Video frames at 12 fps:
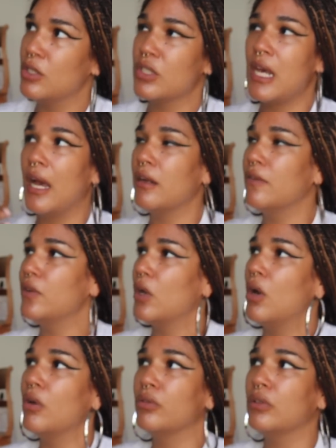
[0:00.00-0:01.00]
You're tired of your
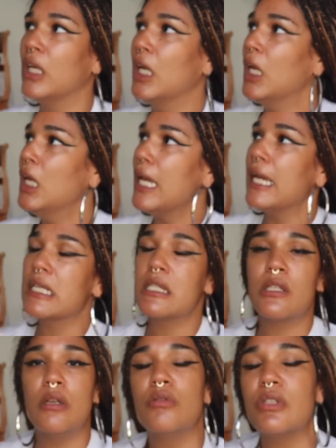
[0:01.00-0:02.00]
own
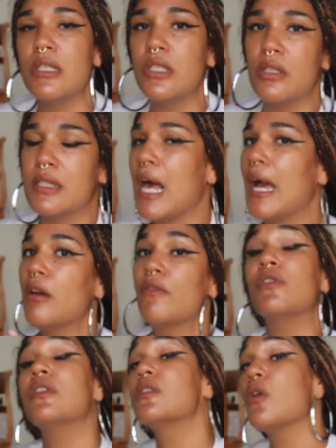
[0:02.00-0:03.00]
excuses. You're tired
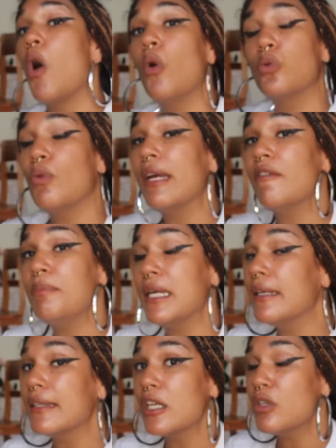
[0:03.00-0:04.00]
of this old way of
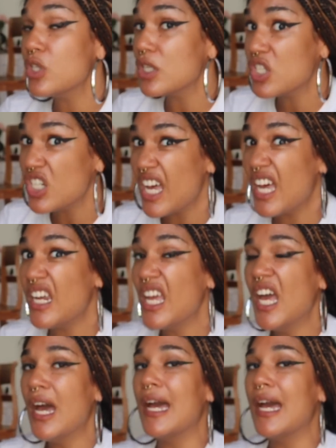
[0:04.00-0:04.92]
being that you just shed.